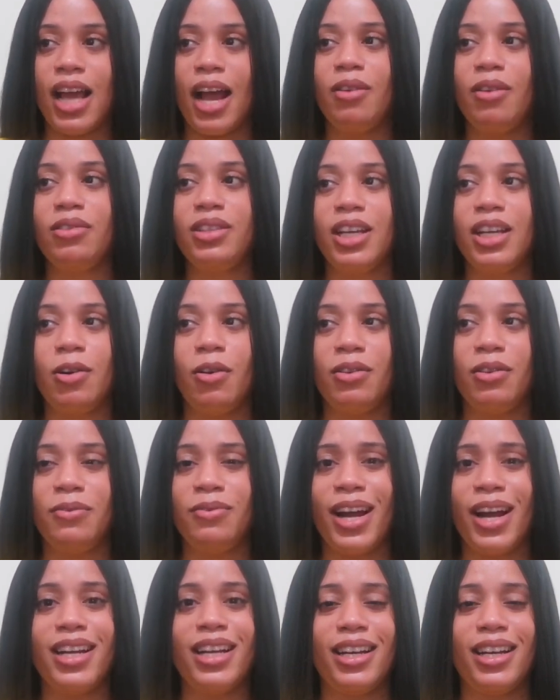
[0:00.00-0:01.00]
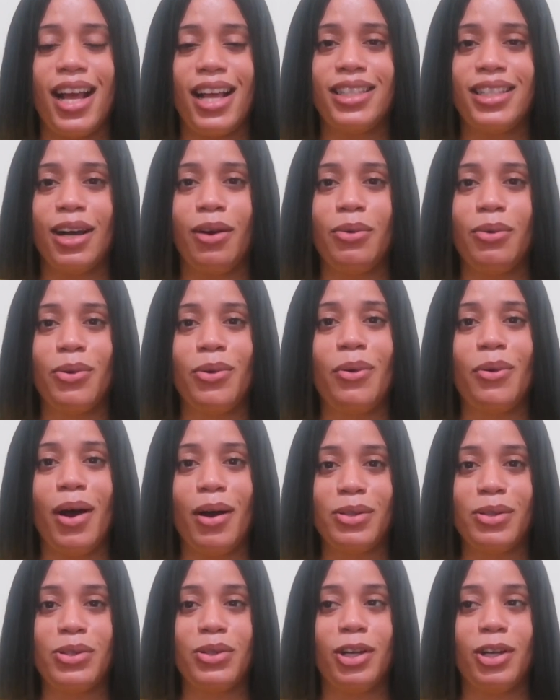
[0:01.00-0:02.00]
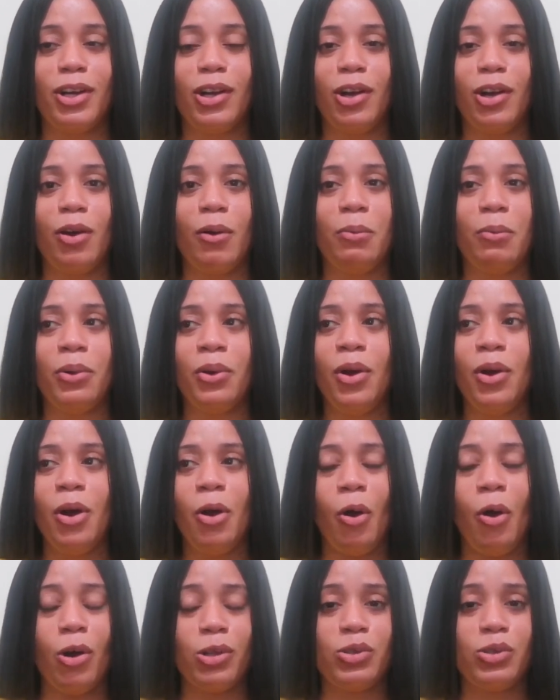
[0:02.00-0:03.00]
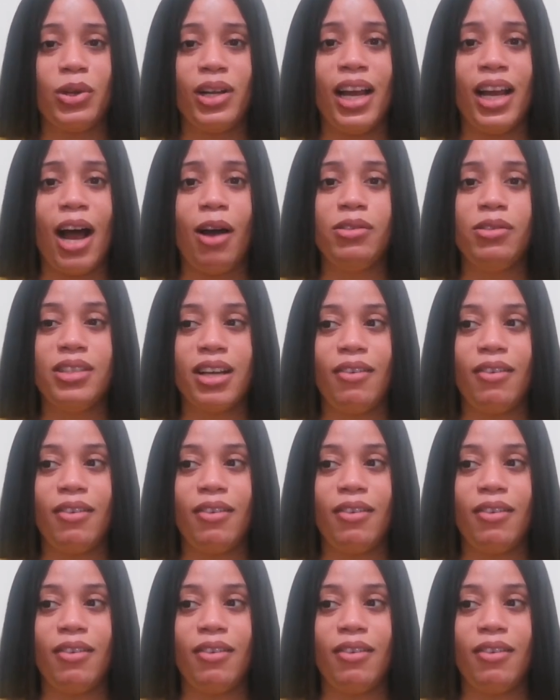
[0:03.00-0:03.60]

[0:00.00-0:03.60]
I don't think on Friday nights I'll go out to a club or to a lounge.